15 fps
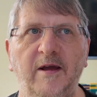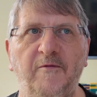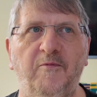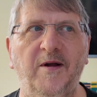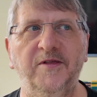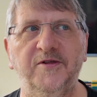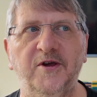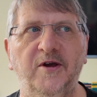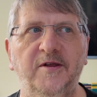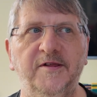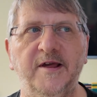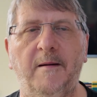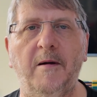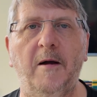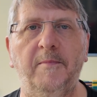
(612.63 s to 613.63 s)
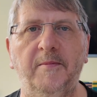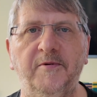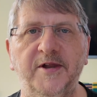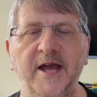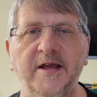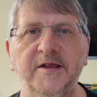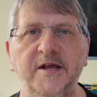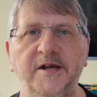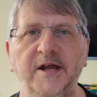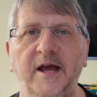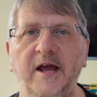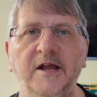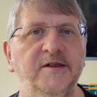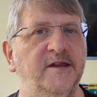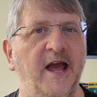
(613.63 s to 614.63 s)
if one turns up, I'll be protected,
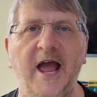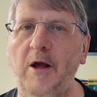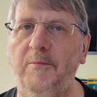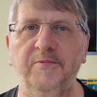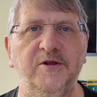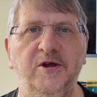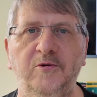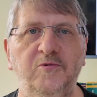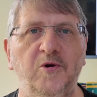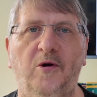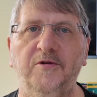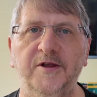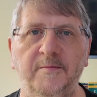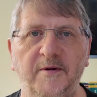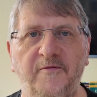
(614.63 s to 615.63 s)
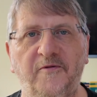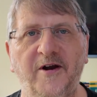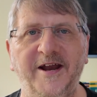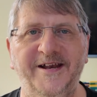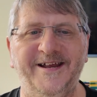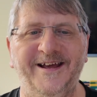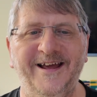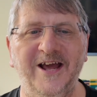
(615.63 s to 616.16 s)
helps you not, I'm afraid.